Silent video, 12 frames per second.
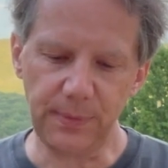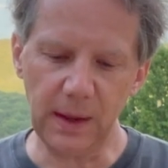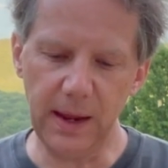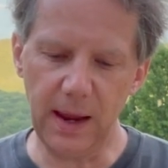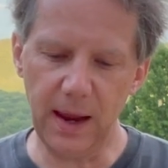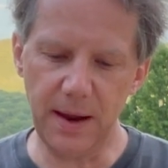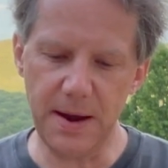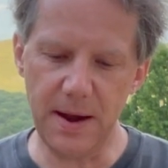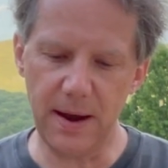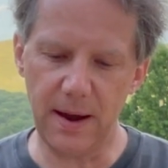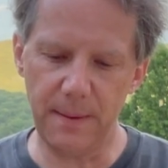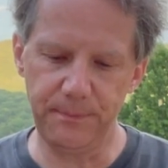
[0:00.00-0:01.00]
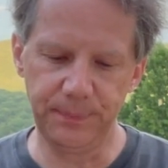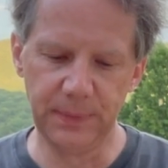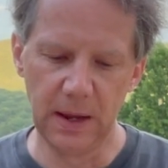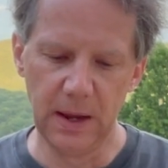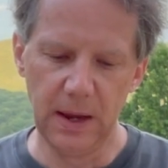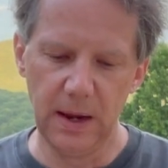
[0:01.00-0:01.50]
And
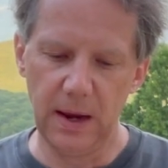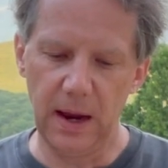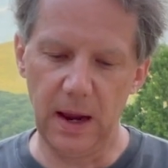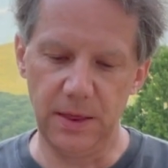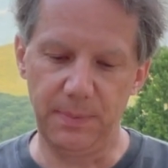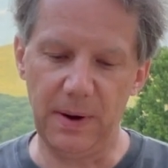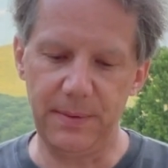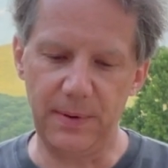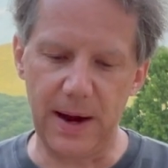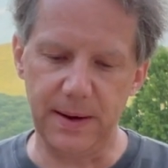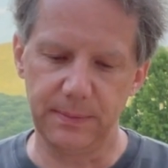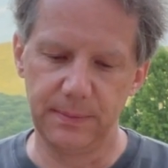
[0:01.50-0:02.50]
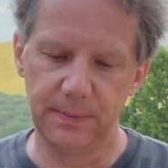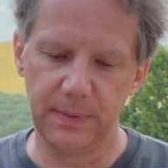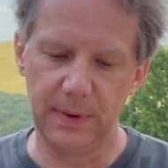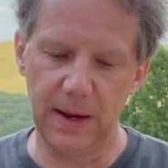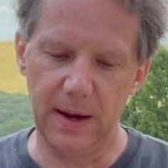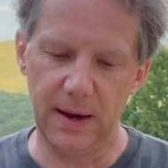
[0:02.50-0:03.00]
they're probably
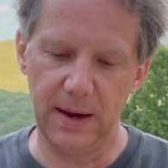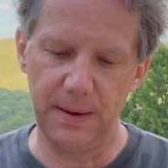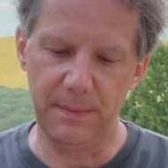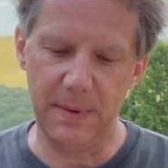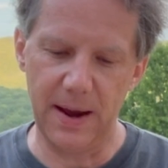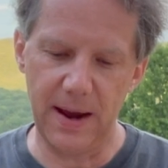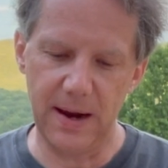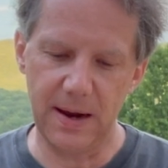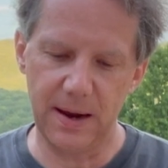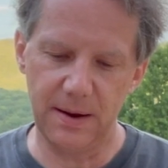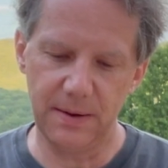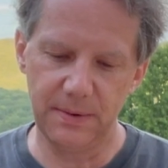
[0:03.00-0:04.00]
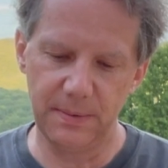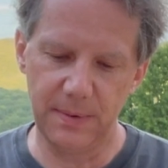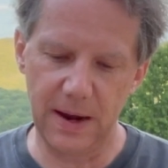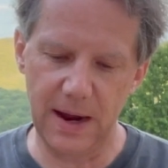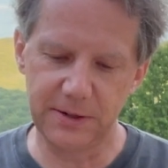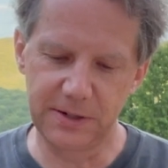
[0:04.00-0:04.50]
right. My
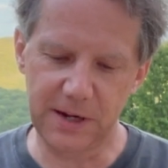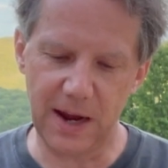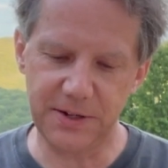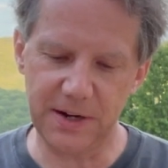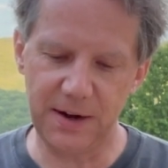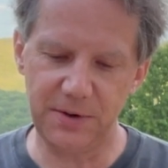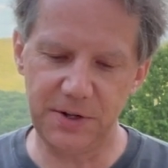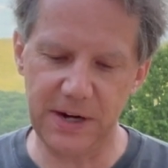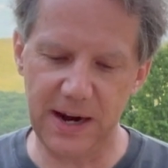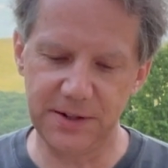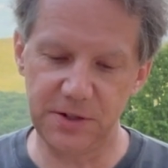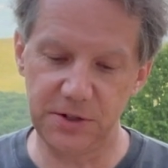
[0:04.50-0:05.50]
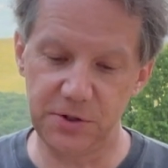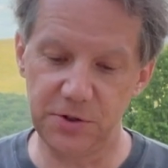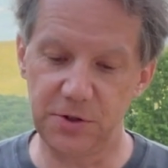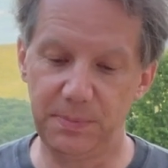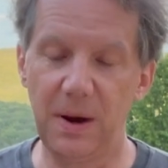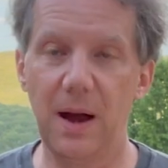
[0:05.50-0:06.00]
Scotch-Irish
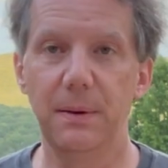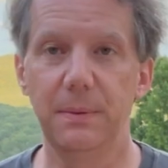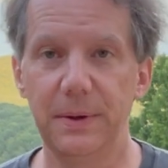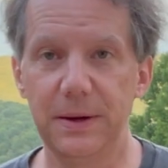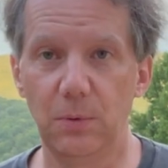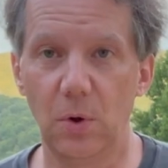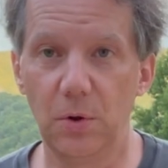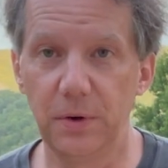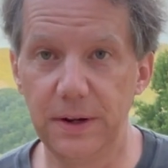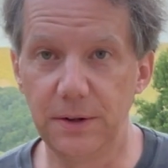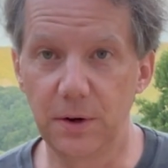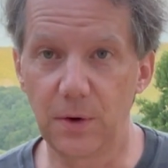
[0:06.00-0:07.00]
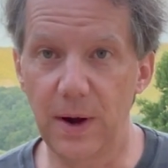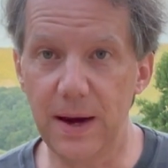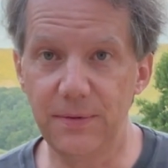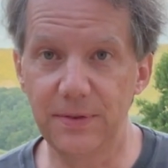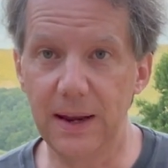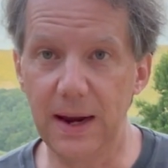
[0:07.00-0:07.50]
ancestors are probably rolling in their
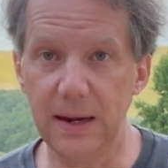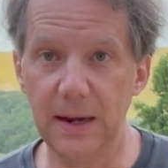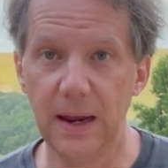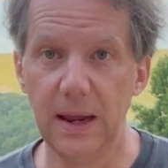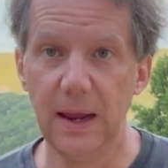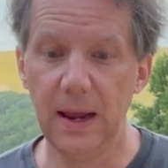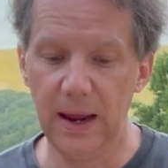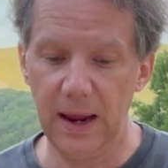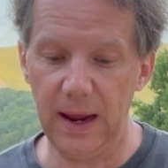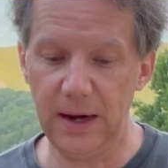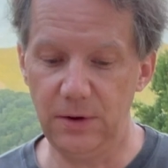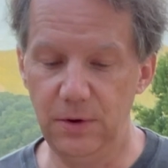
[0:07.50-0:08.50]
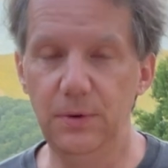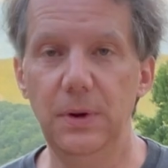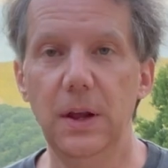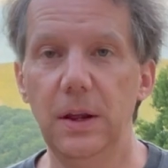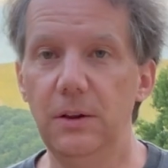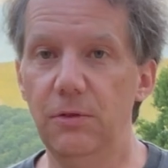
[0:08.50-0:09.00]
grave saying, hey, dude,
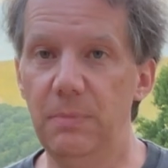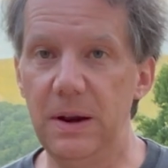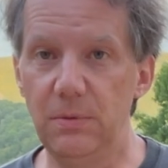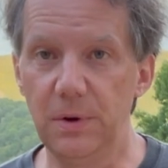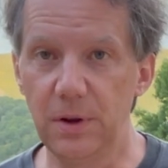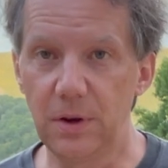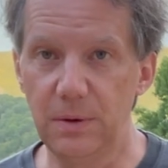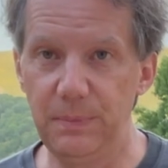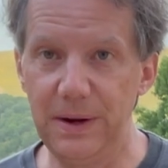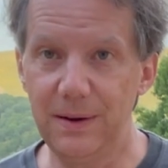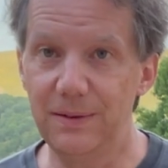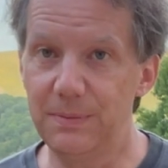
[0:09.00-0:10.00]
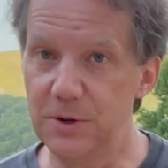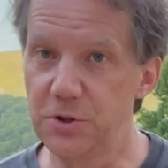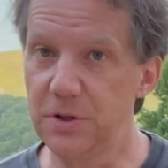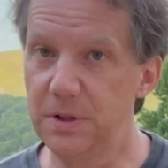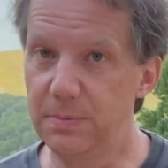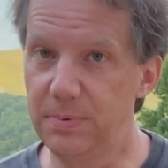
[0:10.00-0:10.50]
you've made really good beer,
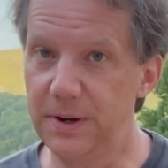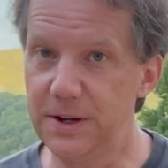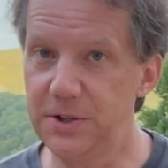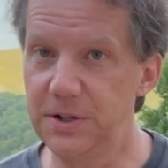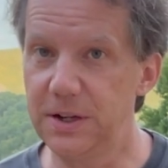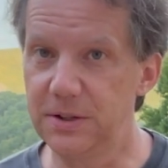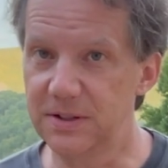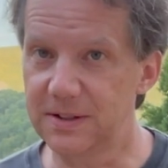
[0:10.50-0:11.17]
especially the British and